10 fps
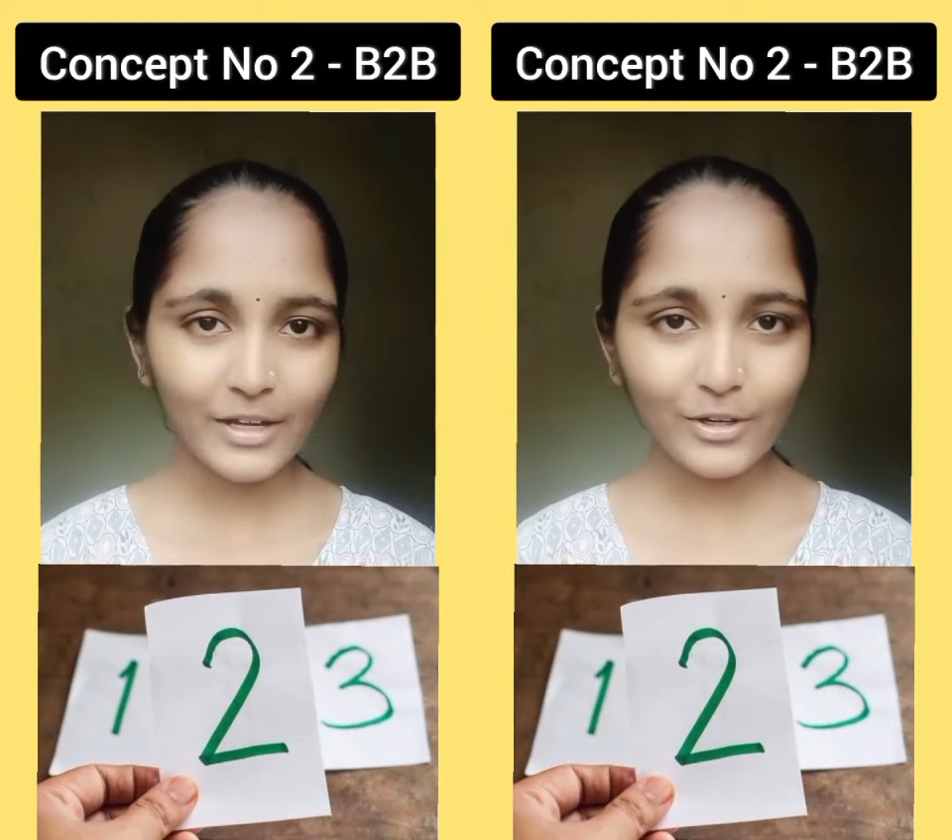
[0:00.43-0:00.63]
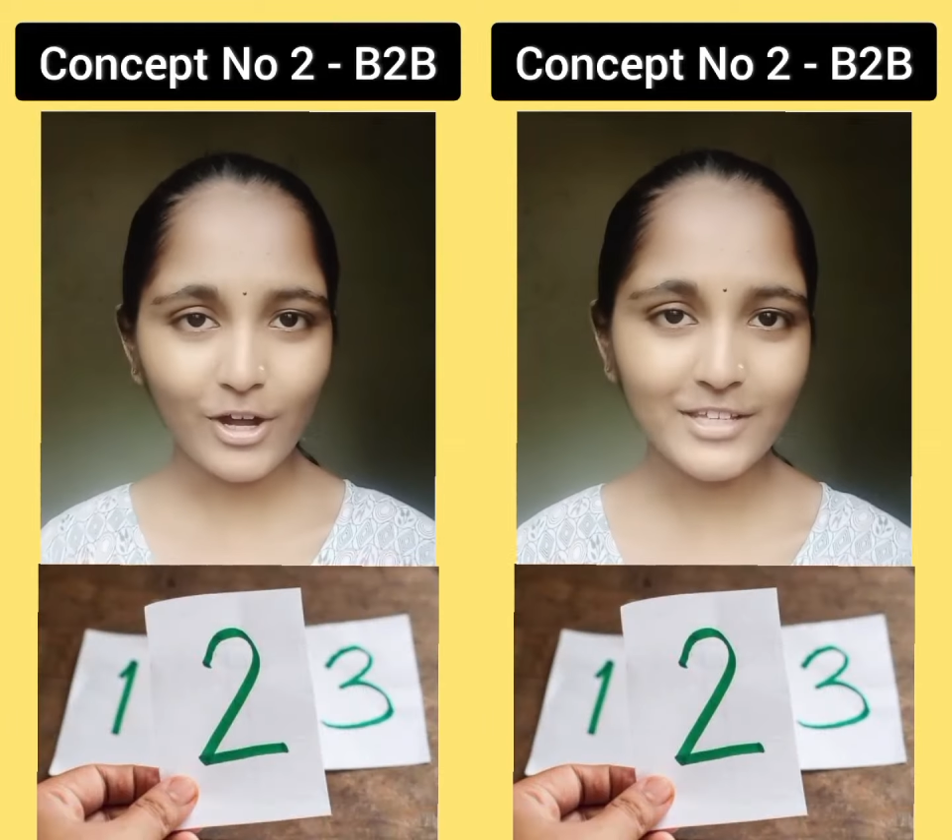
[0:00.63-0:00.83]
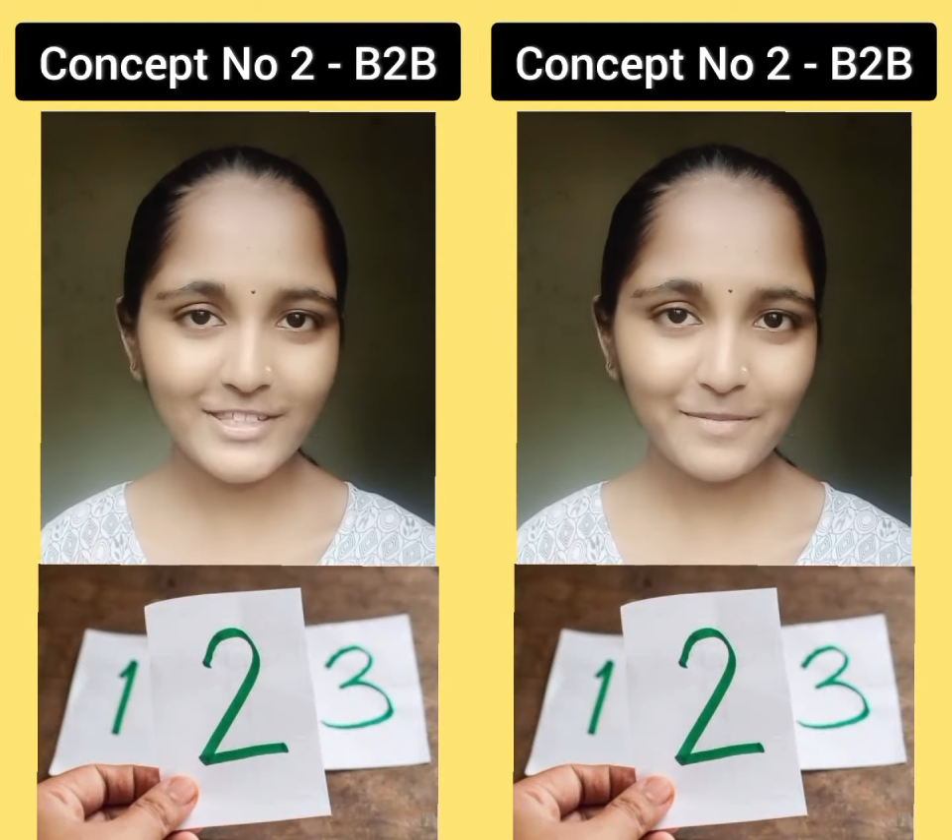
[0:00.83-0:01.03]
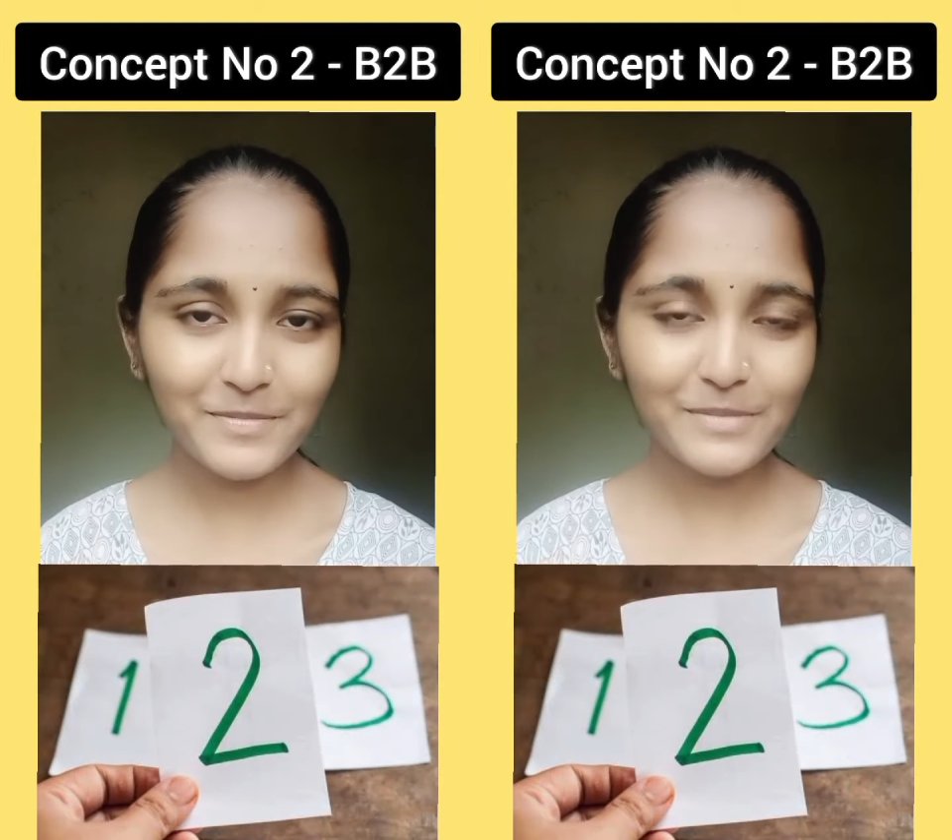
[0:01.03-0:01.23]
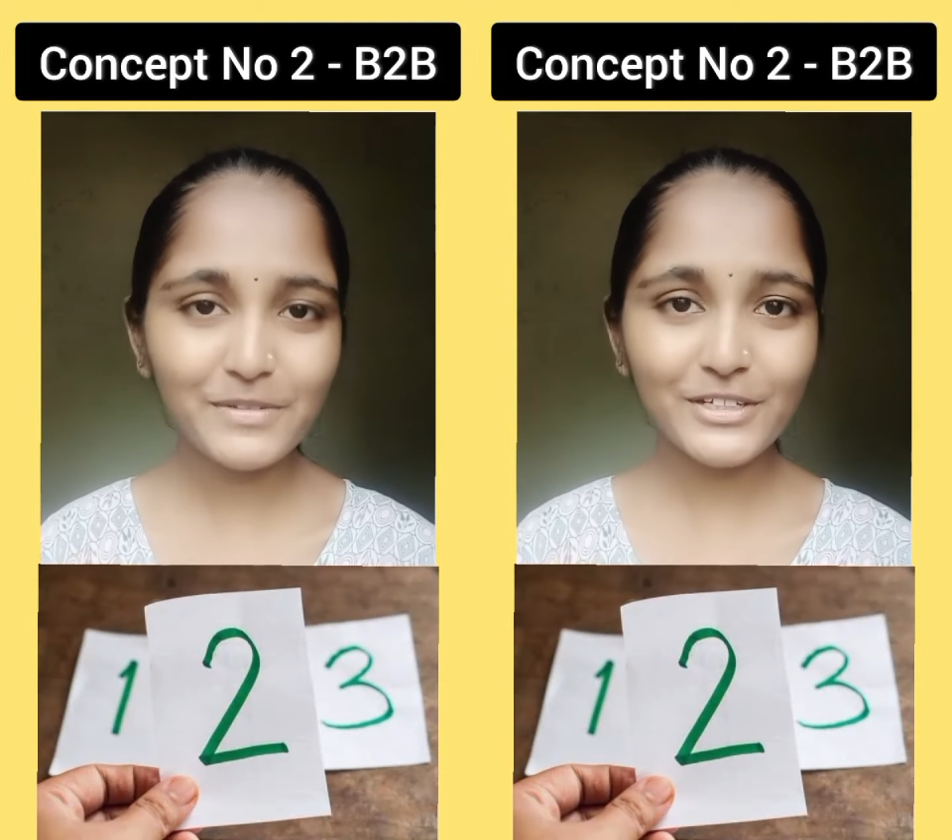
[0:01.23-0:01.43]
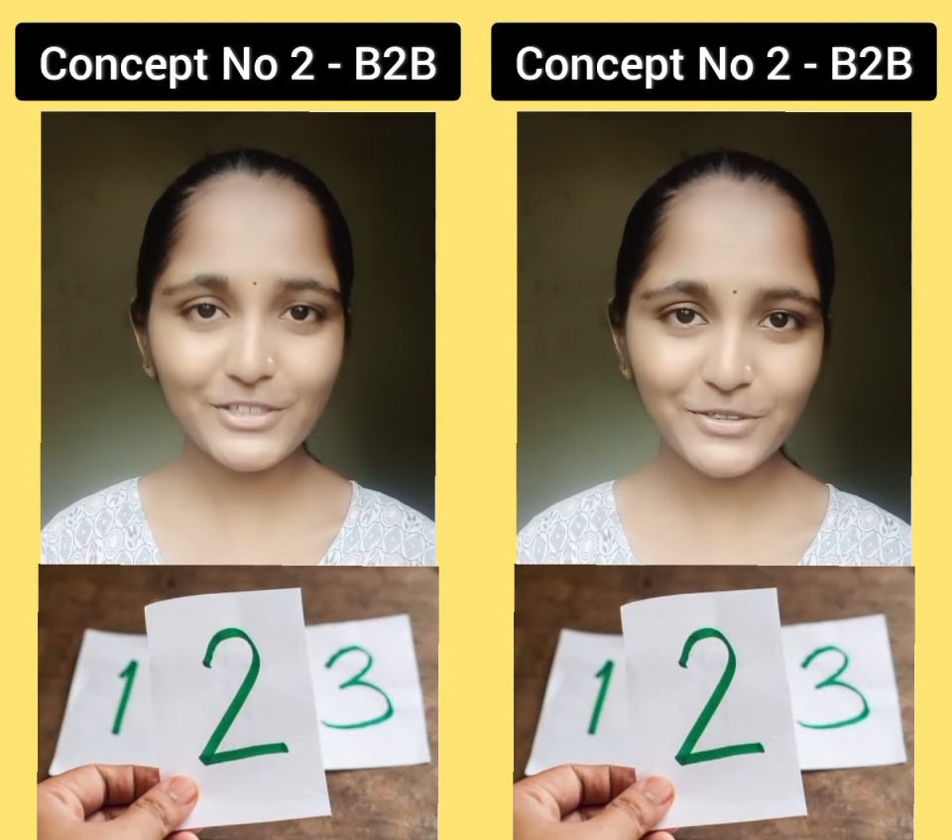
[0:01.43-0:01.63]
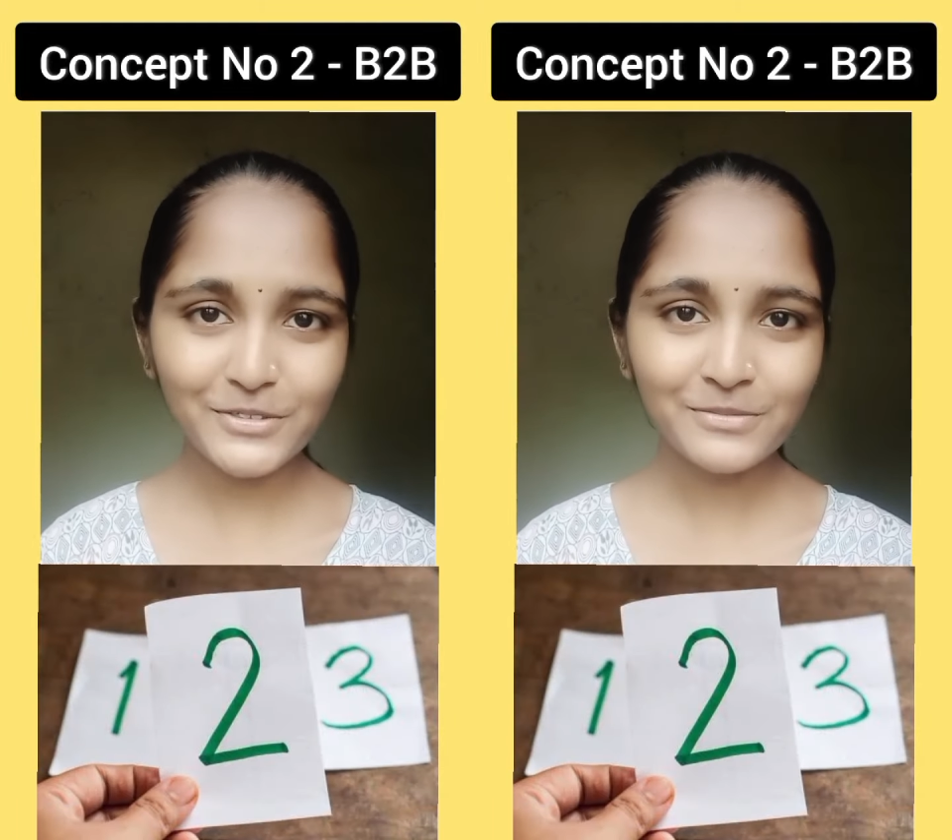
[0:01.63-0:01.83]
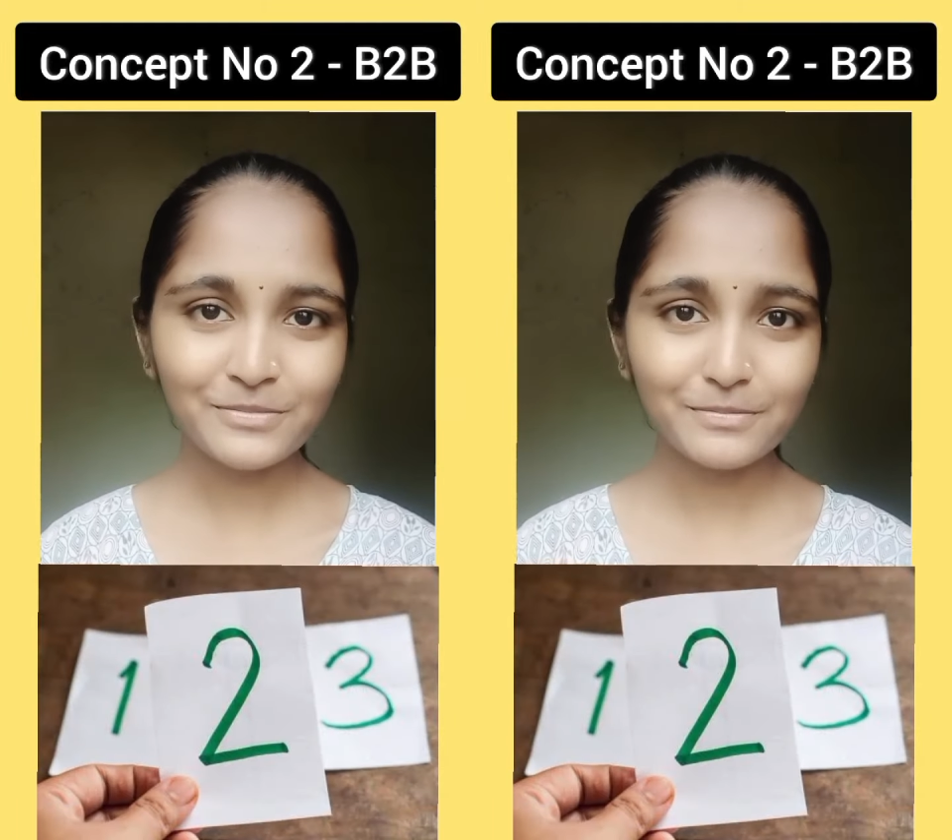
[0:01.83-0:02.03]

Concept number two,